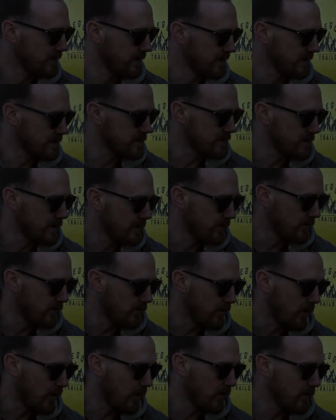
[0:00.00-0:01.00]
and
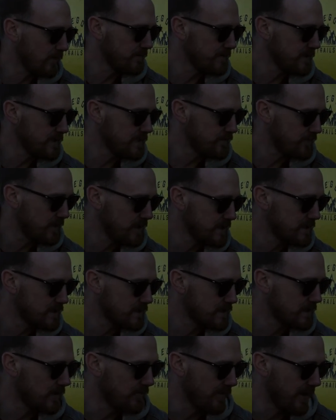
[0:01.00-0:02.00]
so all of these
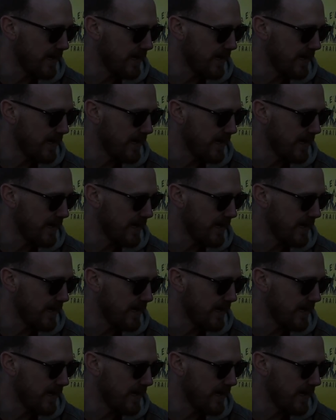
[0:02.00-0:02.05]
pieces come